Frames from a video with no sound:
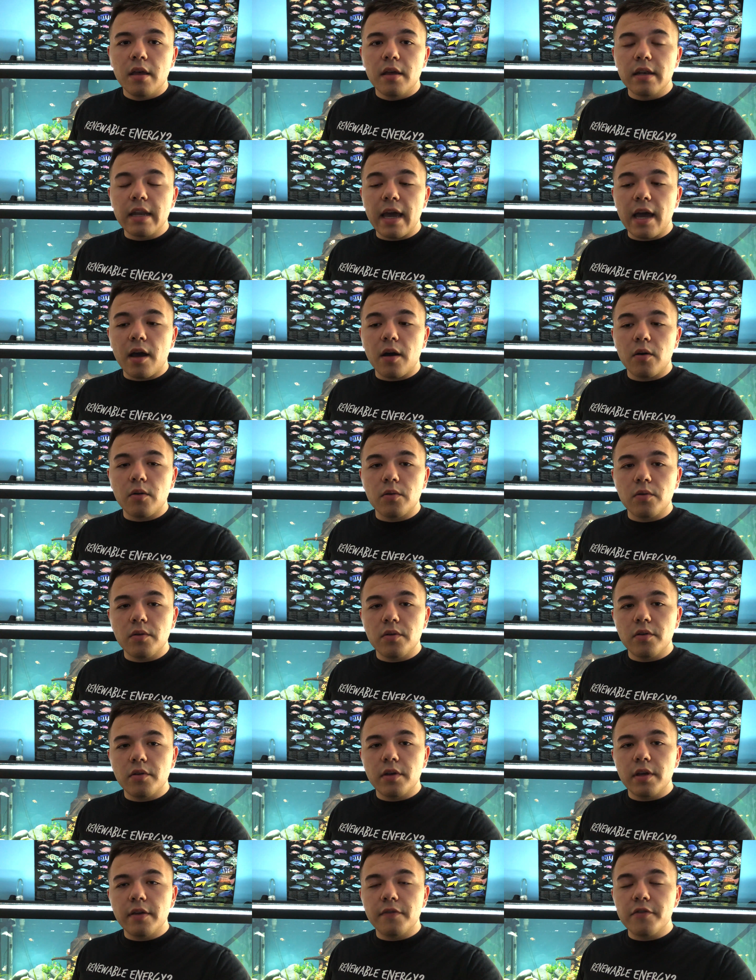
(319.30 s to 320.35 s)
Now,
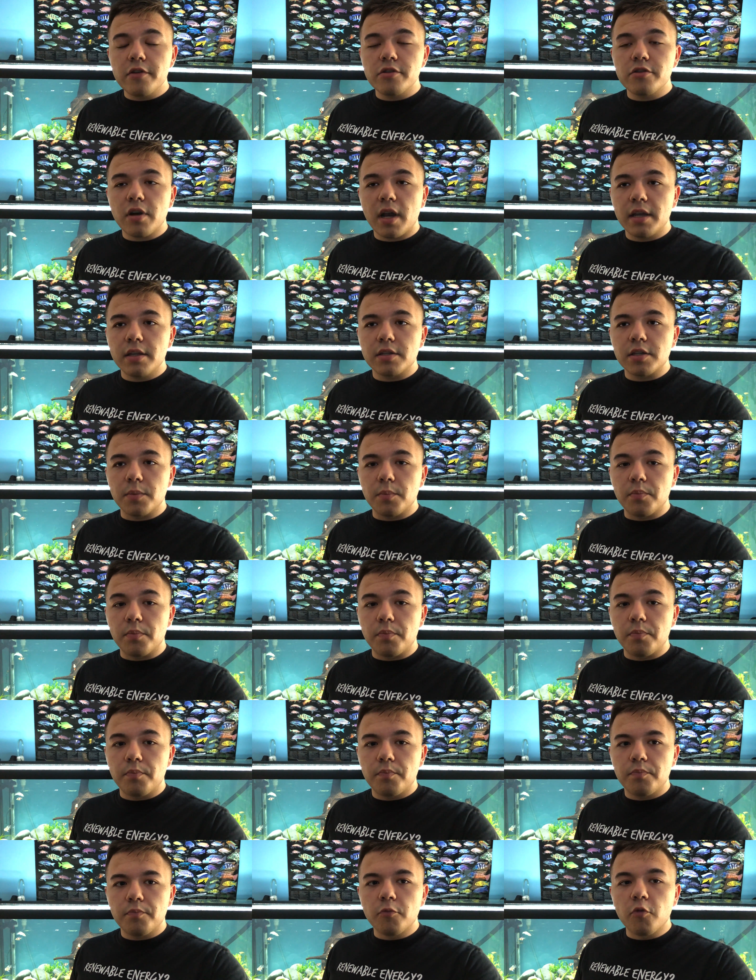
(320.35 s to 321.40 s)
if you're trying to
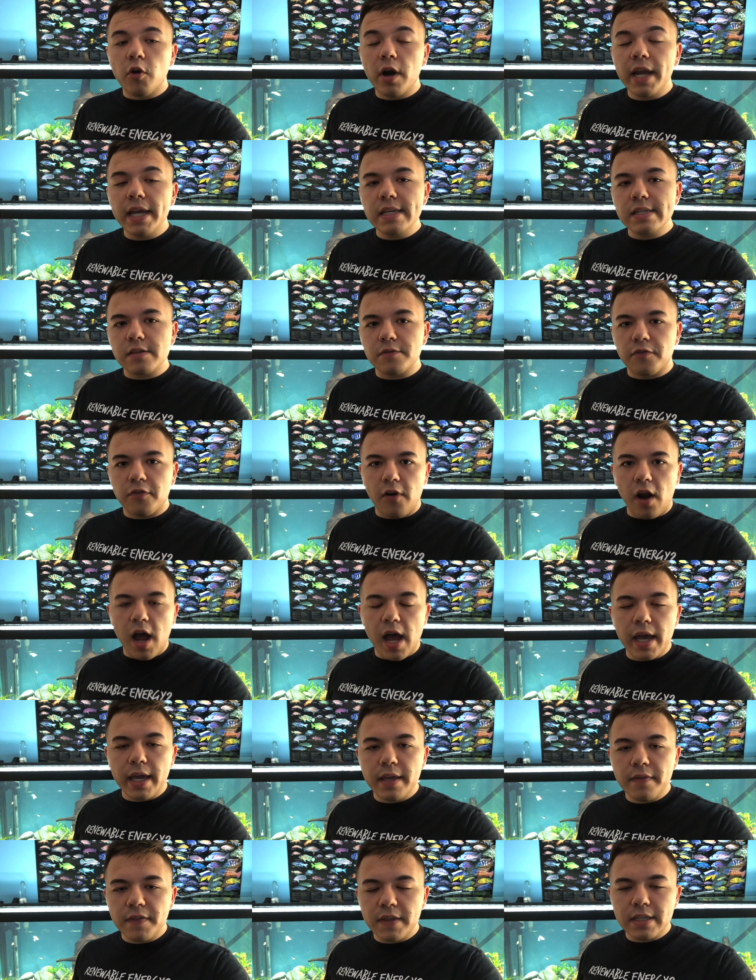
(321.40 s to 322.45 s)
raise
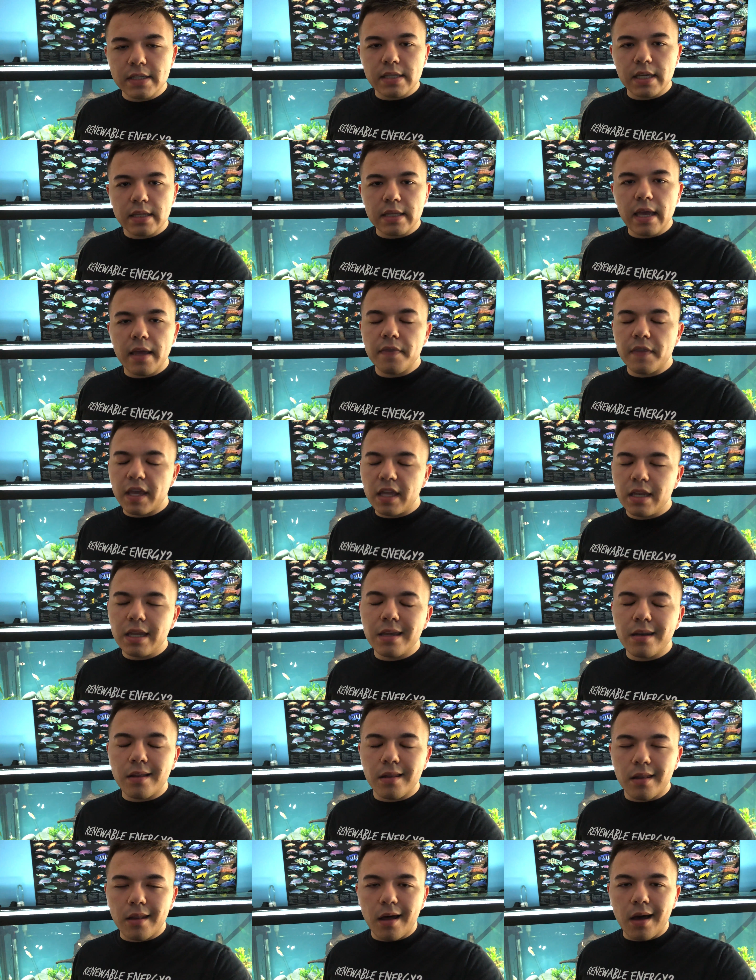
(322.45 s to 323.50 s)
fry and things like that, they
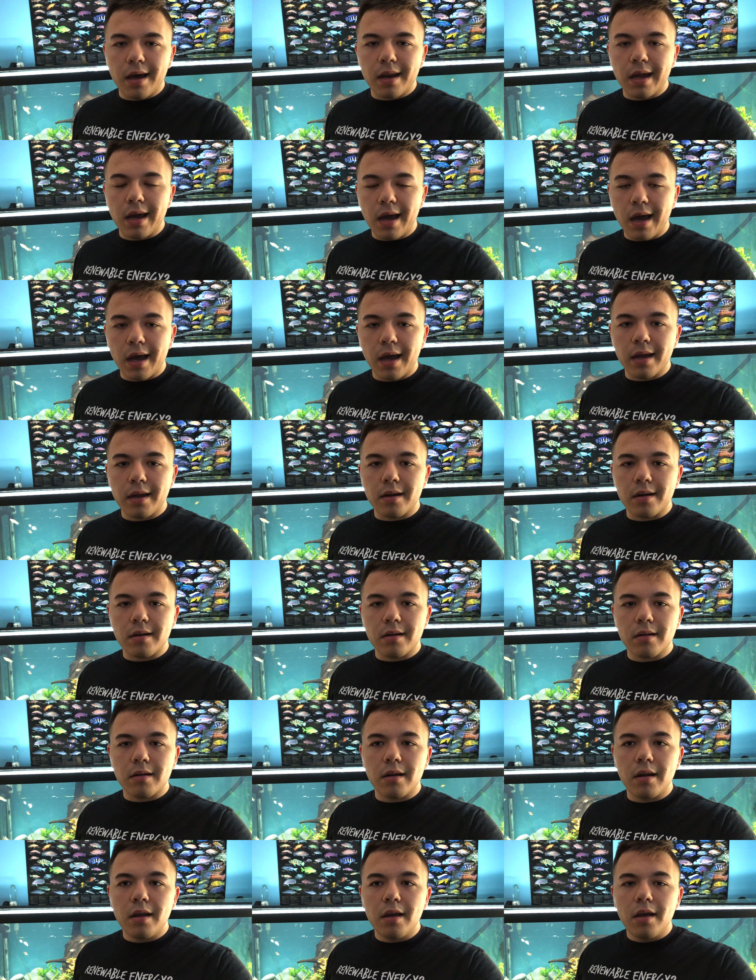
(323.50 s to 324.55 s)
need a lot
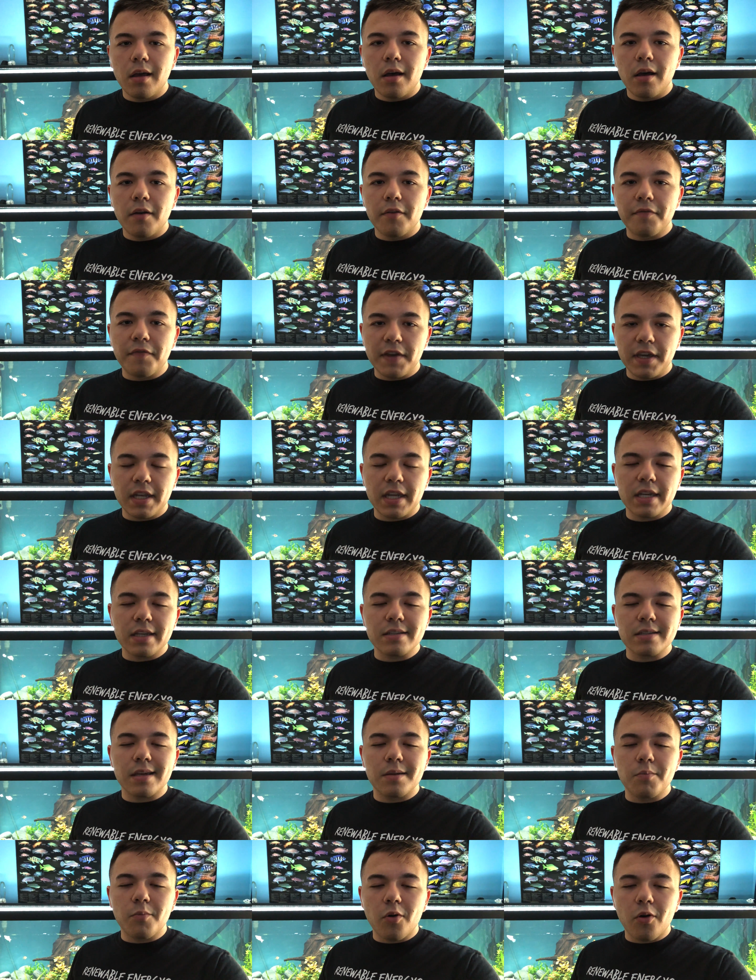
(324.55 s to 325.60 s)
higher
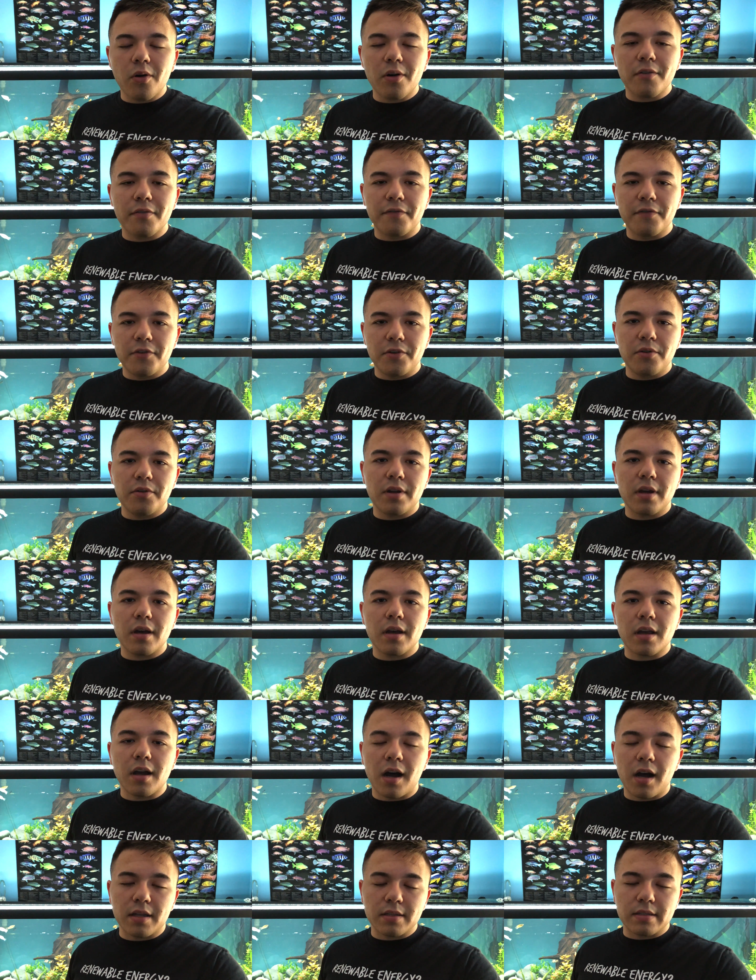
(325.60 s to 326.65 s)
feedings and more food
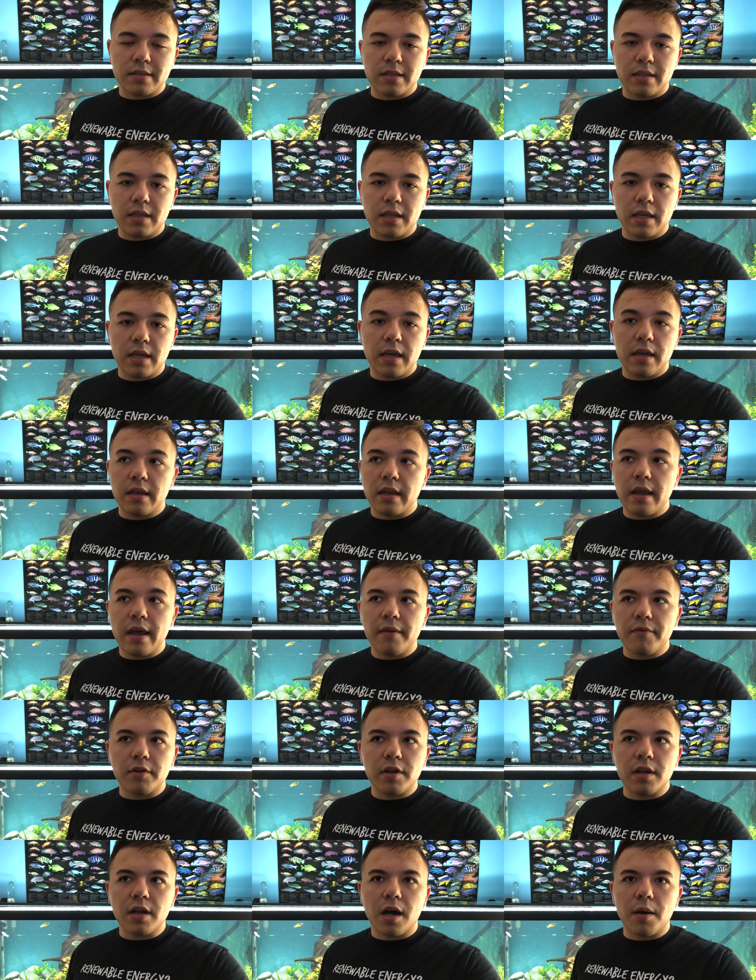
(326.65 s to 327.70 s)
constantly and
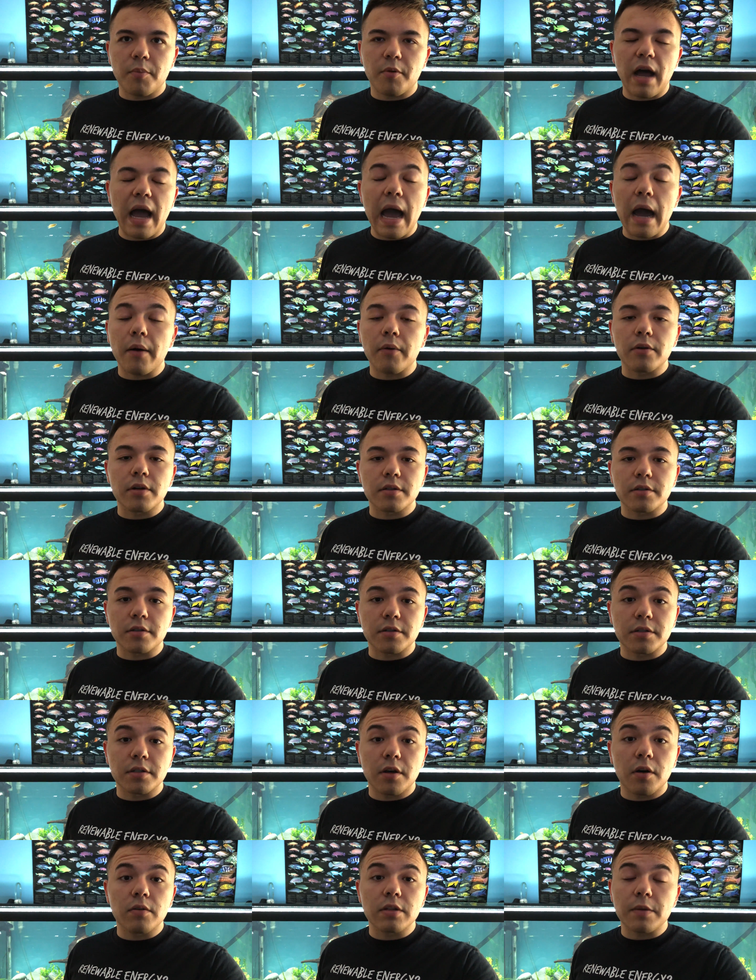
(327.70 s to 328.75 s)
every couple hours or
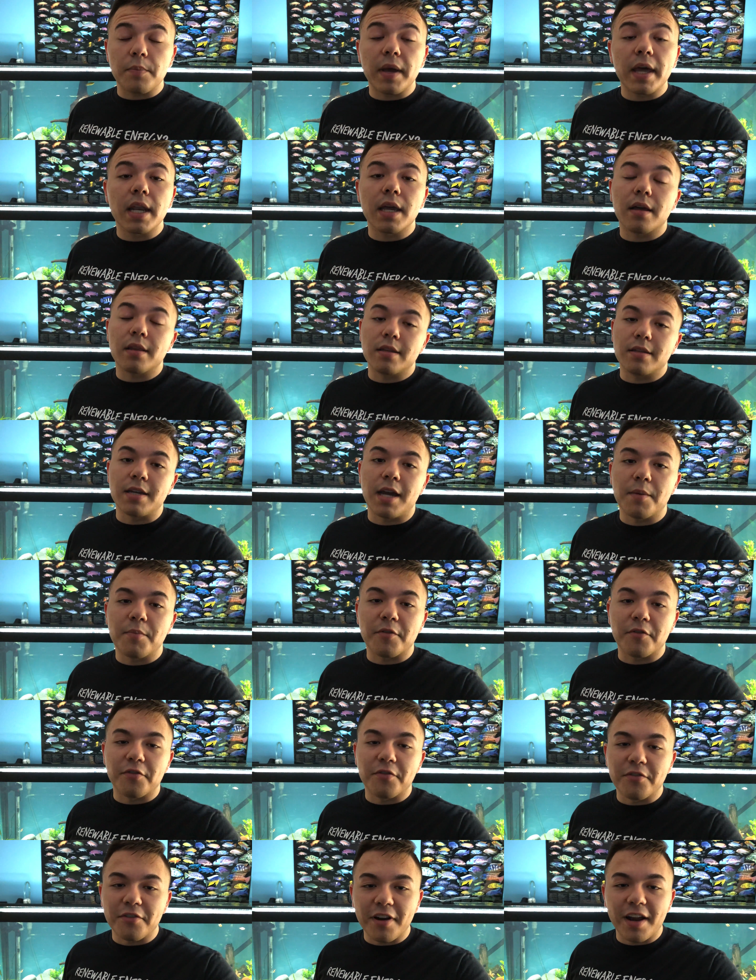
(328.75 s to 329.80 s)
so, depending on the type
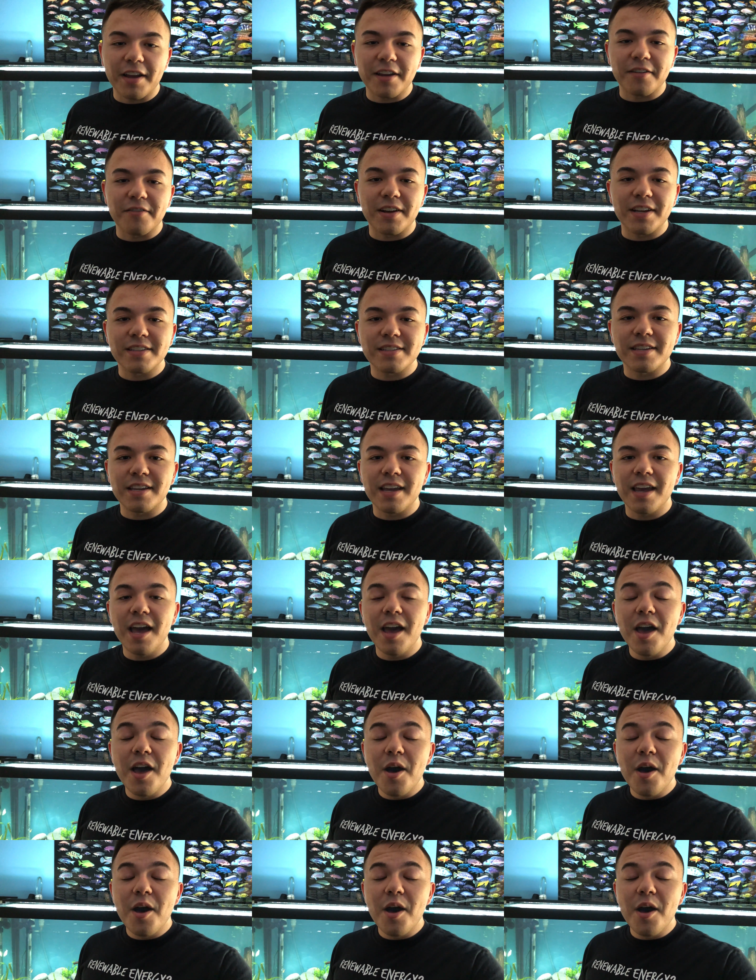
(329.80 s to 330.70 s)
of fry you're raising.